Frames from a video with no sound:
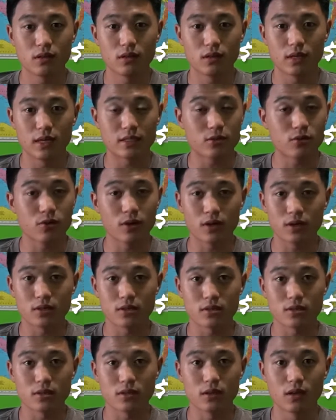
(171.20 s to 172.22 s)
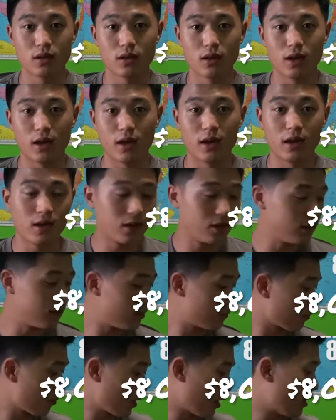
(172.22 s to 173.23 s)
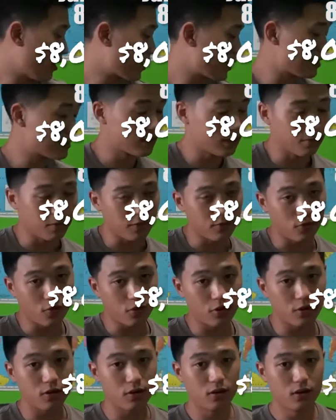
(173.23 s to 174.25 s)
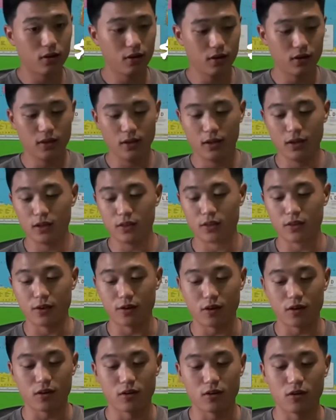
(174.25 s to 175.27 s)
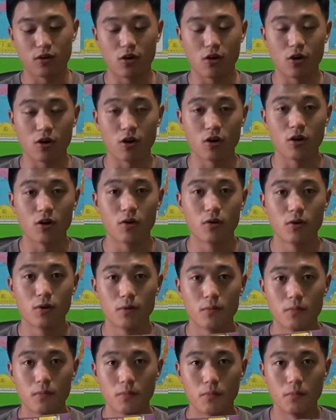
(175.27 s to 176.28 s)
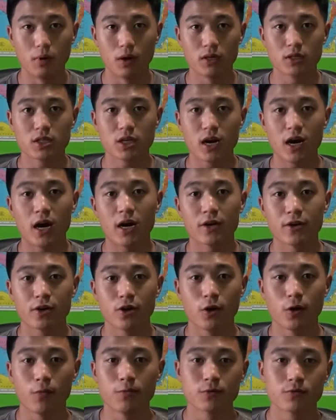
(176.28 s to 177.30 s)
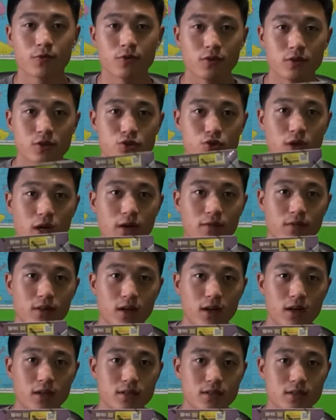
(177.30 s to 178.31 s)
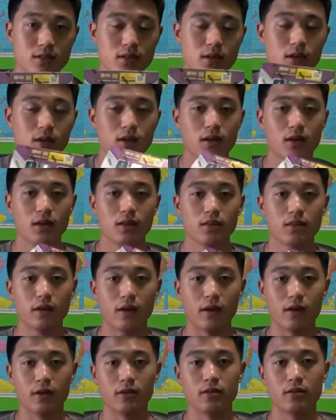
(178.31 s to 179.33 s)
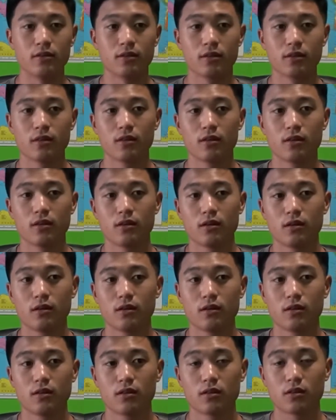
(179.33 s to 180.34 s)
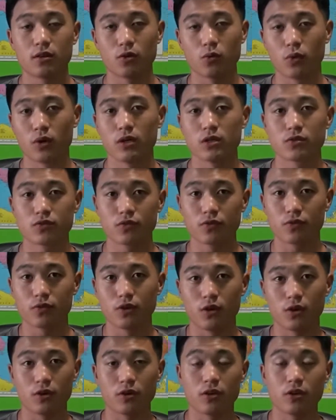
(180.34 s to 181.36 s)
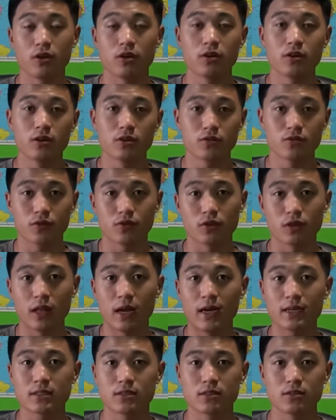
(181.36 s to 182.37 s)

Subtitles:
That's crazy. And like I said before, there are much higher hopes for this draft class than there is for last